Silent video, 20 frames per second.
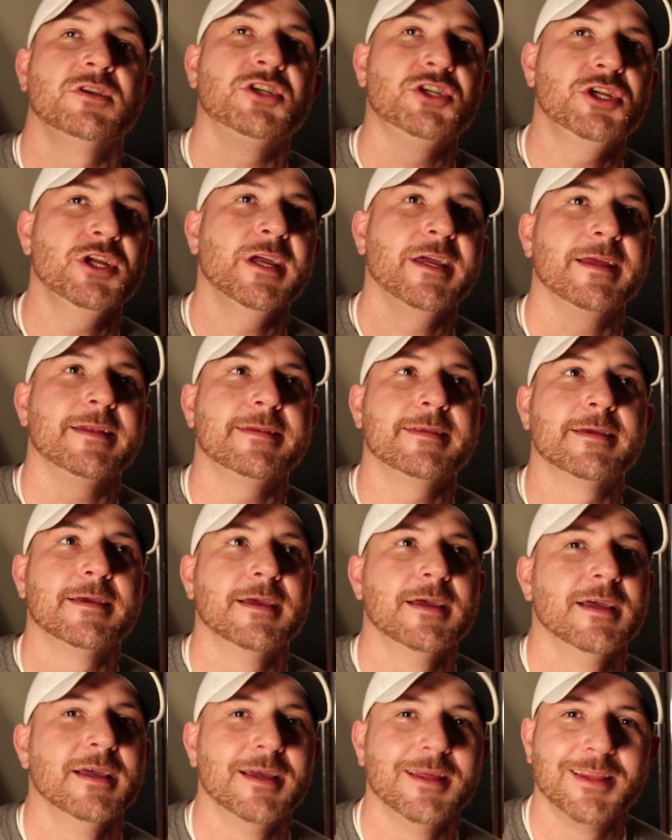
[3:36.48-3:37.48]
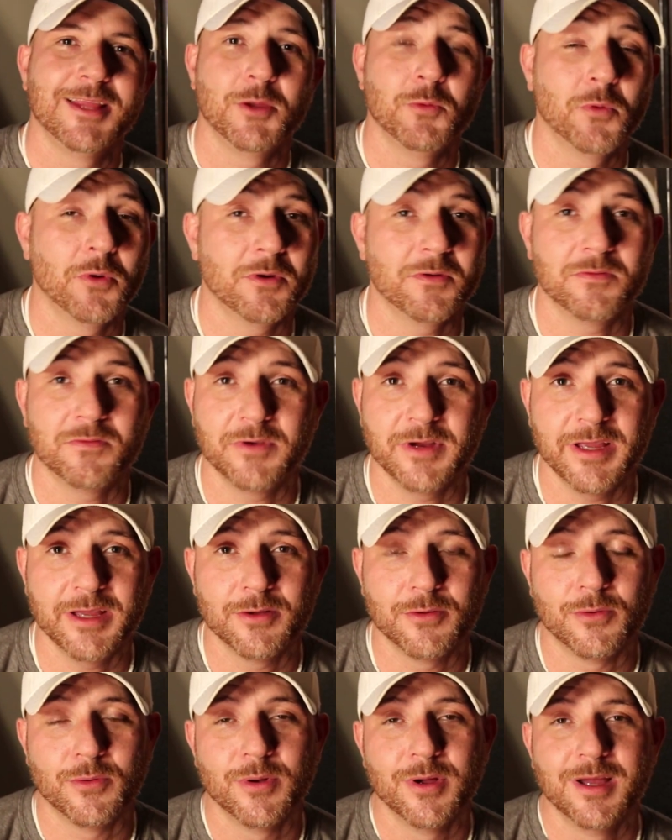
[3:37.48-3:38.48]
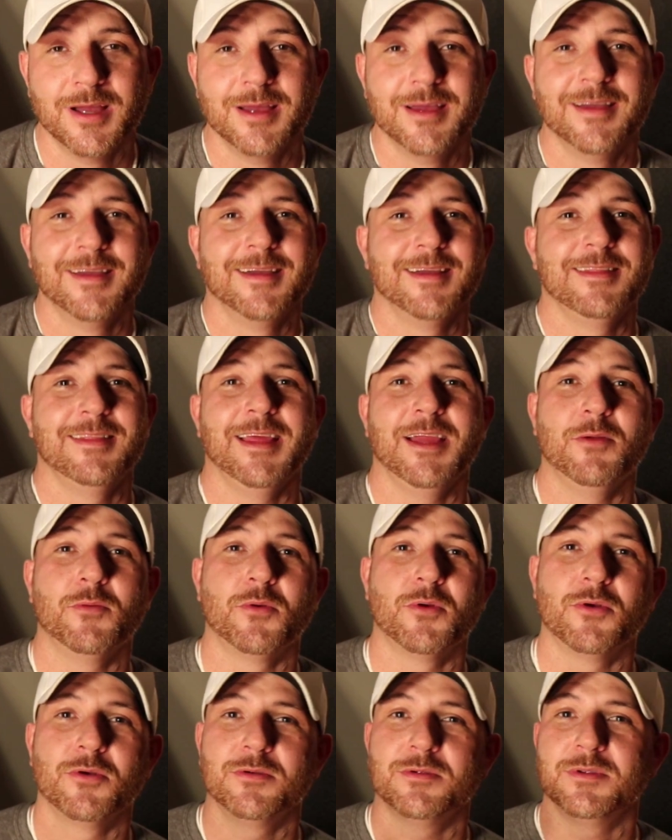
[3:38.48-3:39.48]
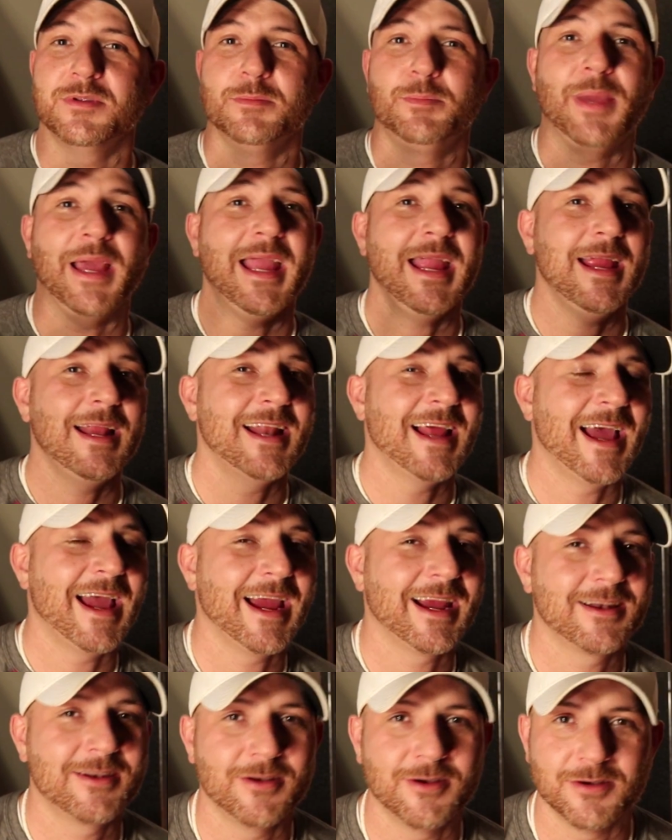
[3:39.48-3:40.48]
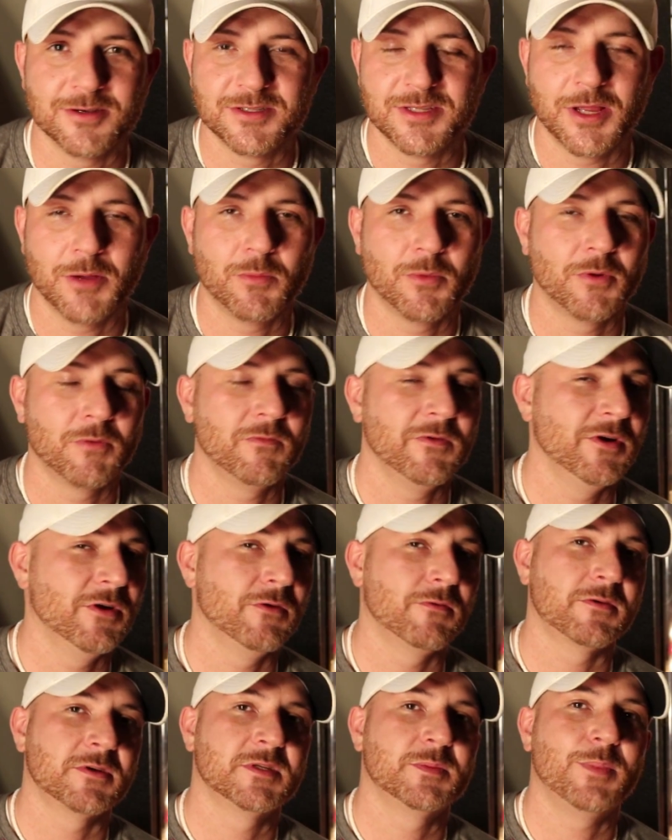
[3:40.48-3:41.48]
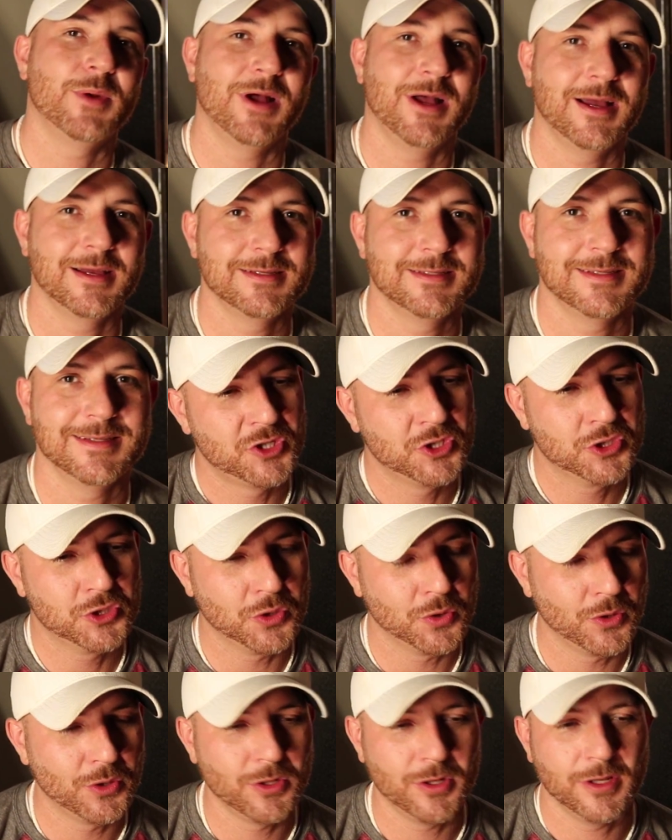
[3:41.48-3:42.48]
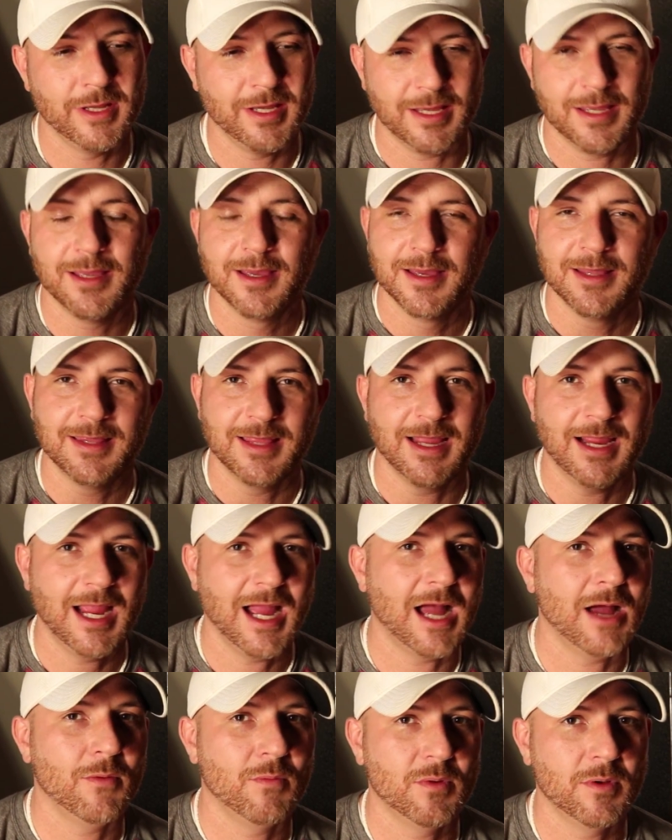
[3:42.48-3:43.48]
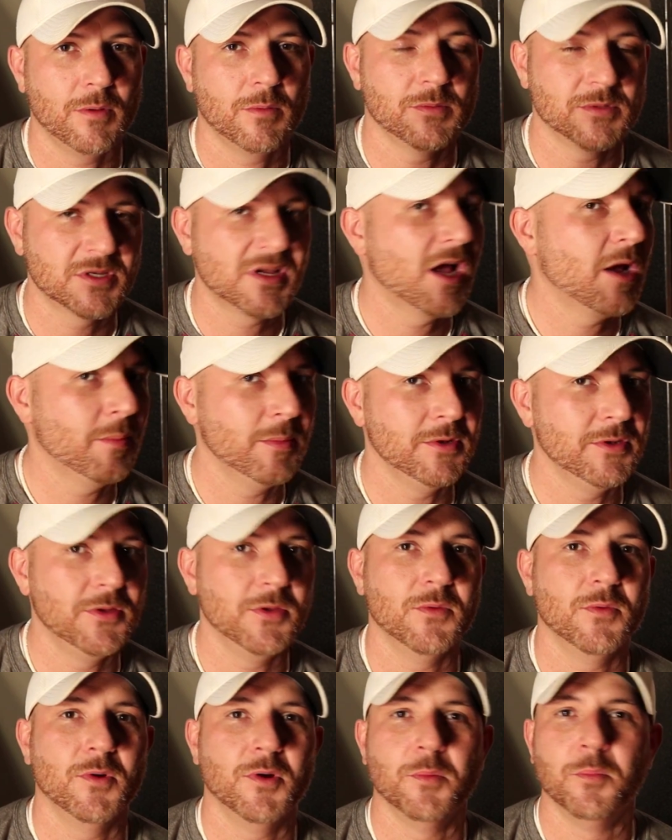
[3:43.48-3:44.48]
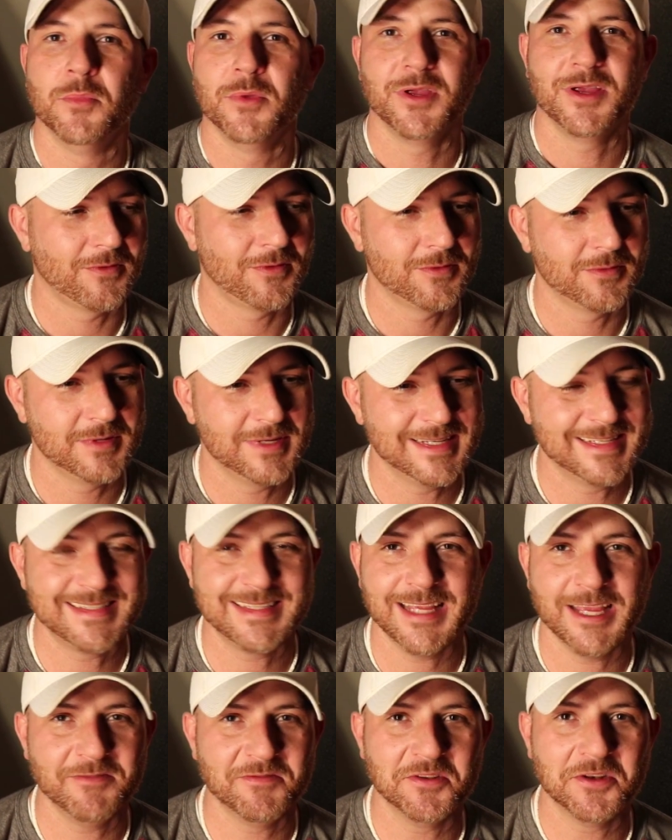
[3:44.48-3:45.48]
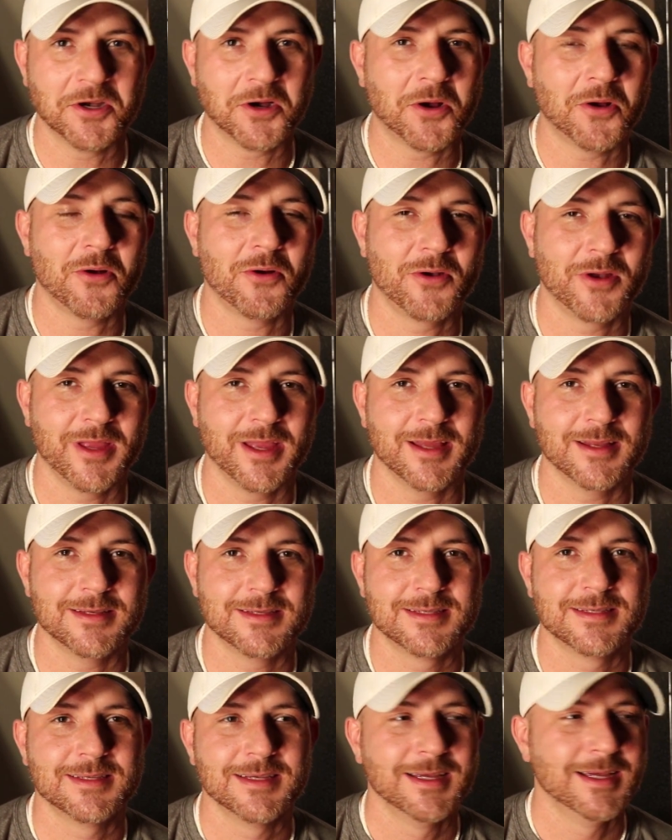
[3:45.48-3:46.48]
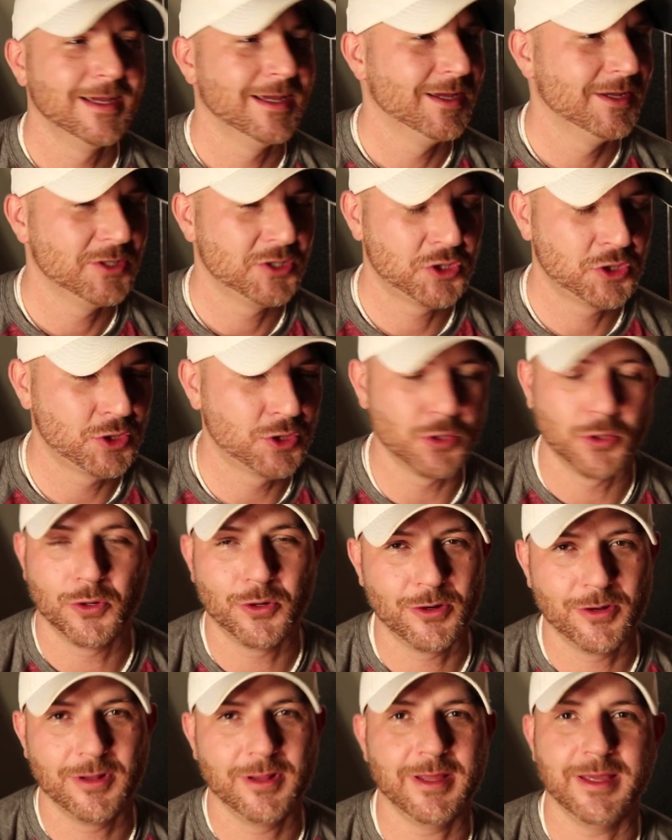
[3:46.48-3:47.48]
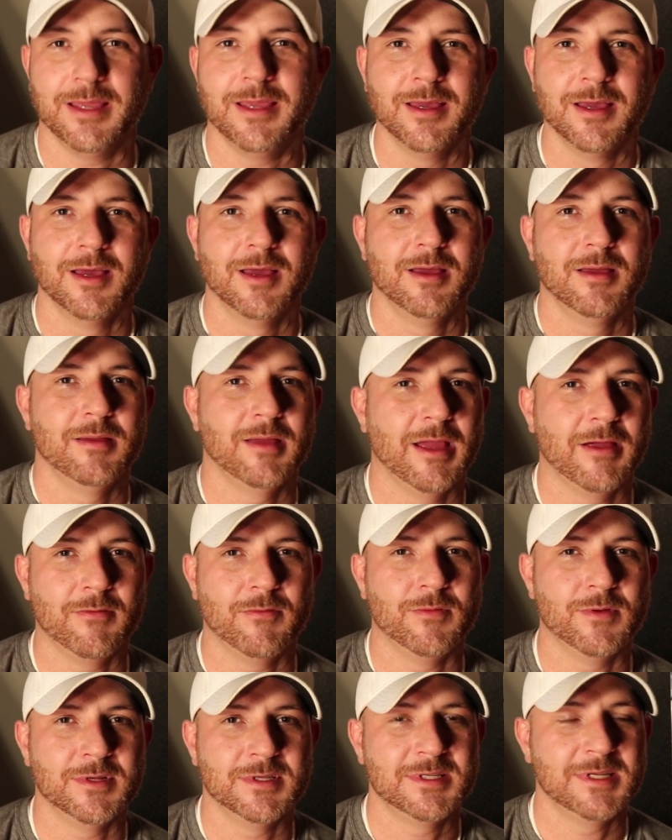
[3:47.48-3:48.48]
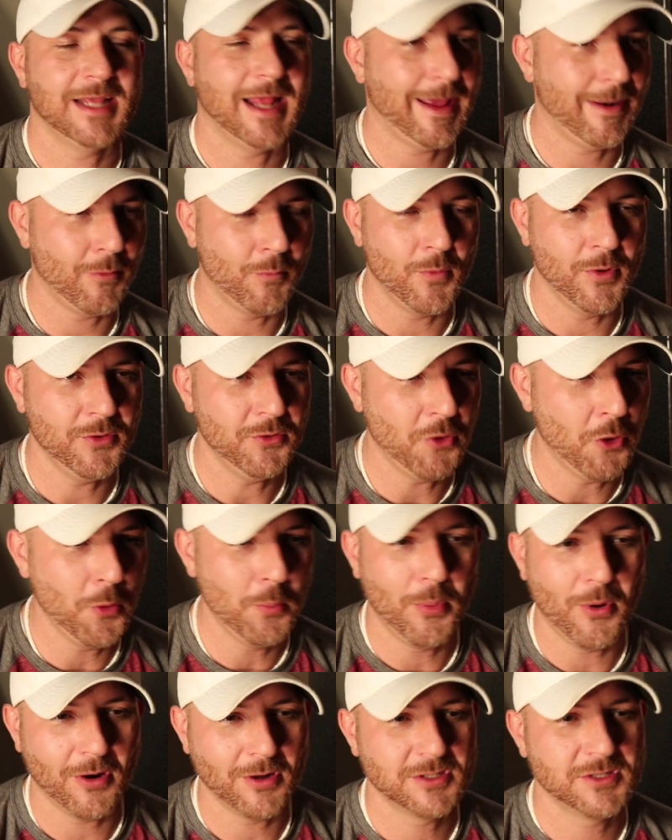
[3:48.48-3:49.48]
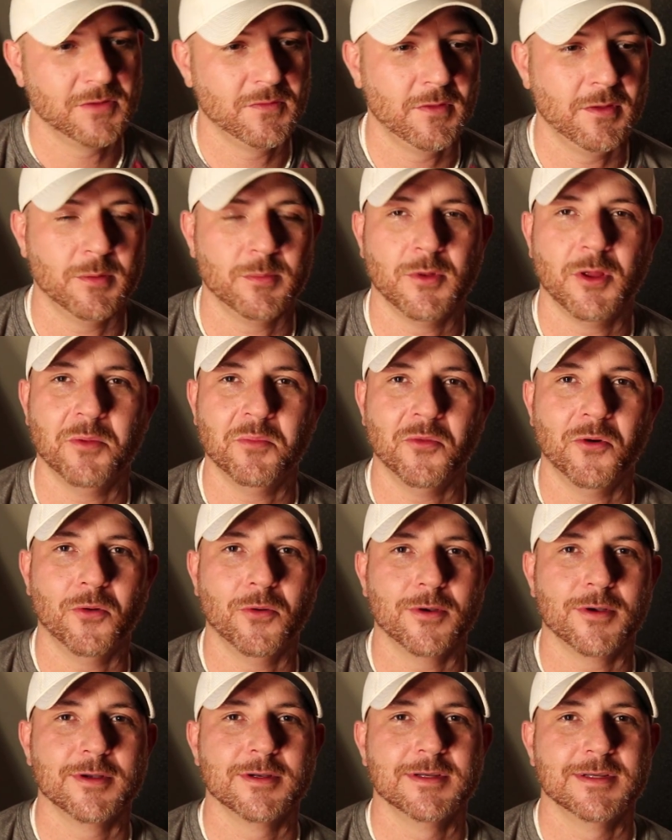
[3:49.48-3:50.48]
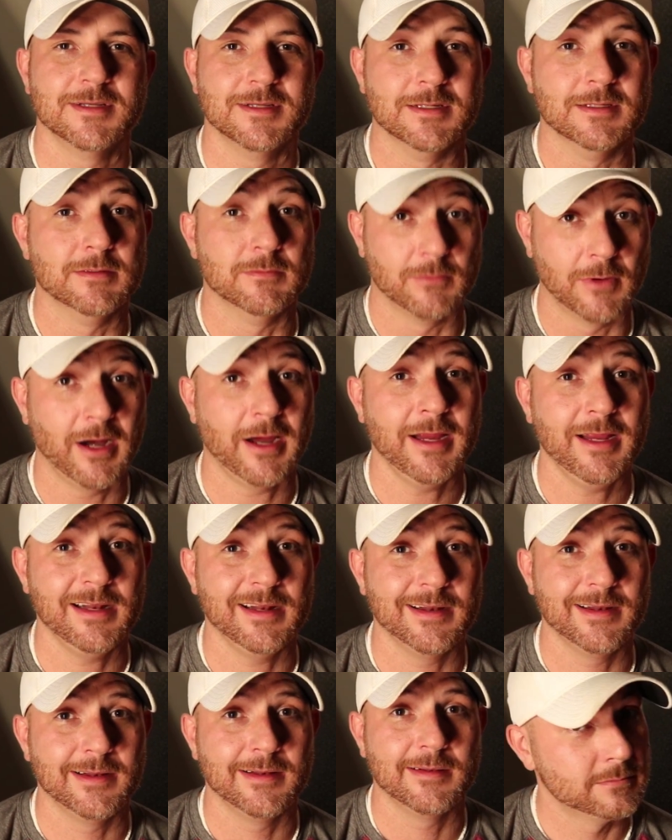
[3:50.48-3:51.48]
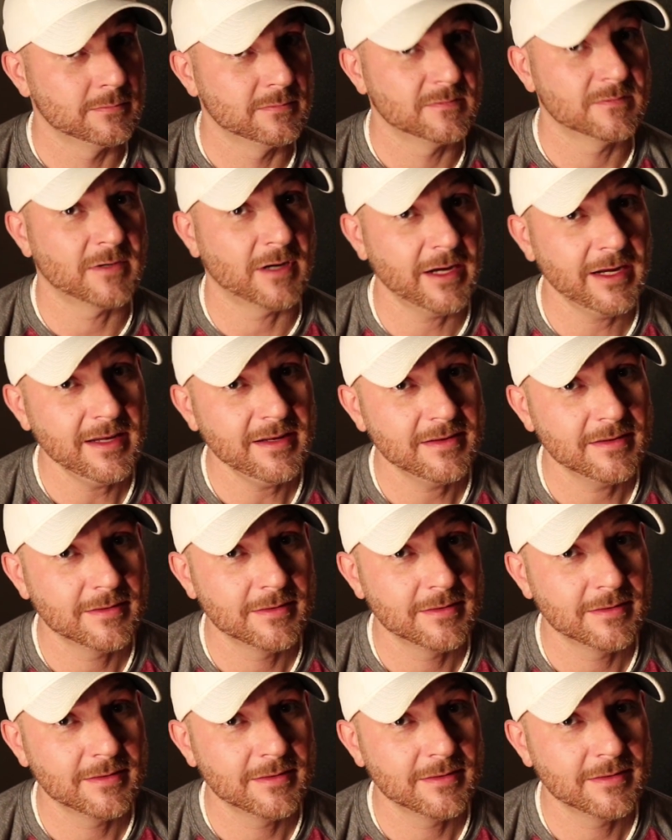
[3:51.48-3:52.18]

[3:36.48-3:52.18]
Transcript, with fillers: of shit. They weren't real. They were paid actors. They weren't real responses. Surely they got what was coming to them or deceiving their audience. Surely everyone said, I don't want no parts of them no more. Right? Right?